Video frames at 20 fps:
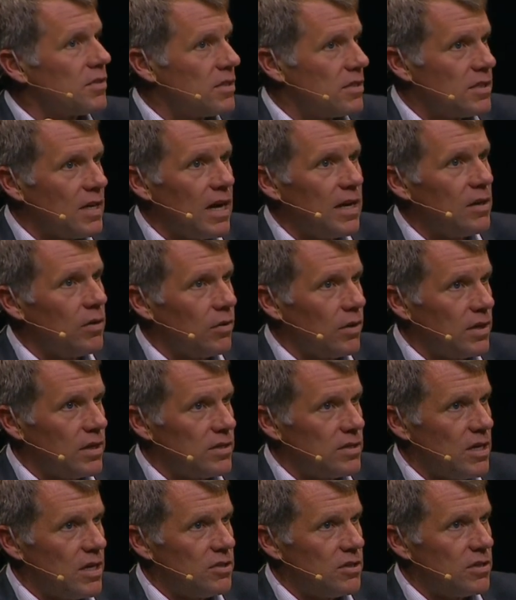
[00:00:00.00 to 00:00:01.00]
society
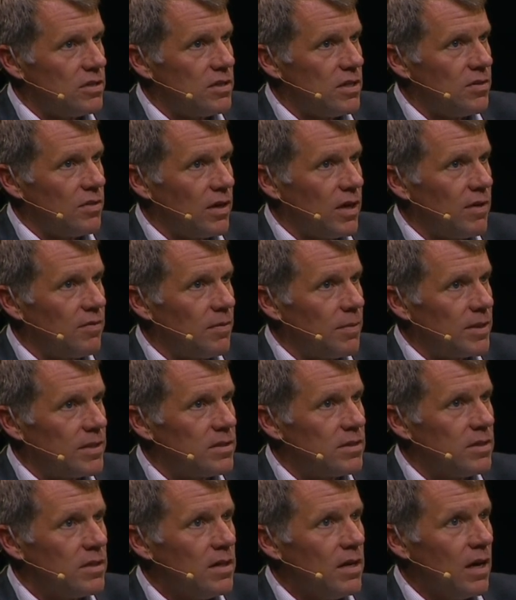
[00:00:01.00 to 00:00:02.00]
organizations in their
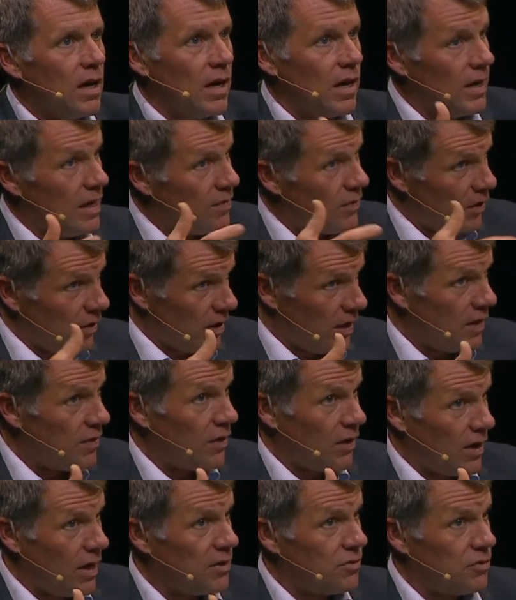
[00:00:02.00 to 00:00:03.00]
governments, uh, in, their, in
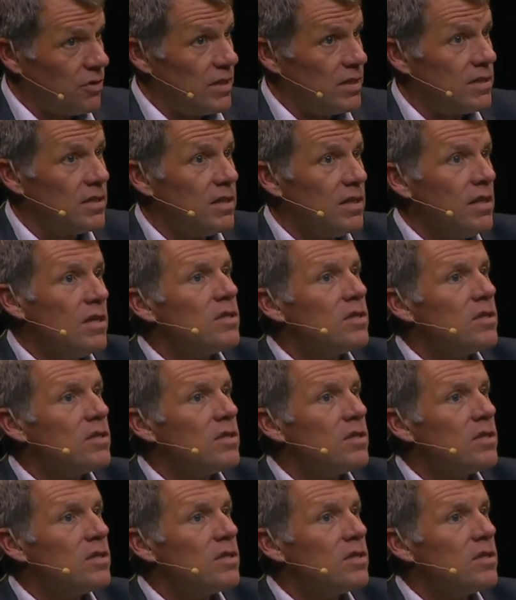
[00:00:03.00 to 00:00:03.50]
their countries.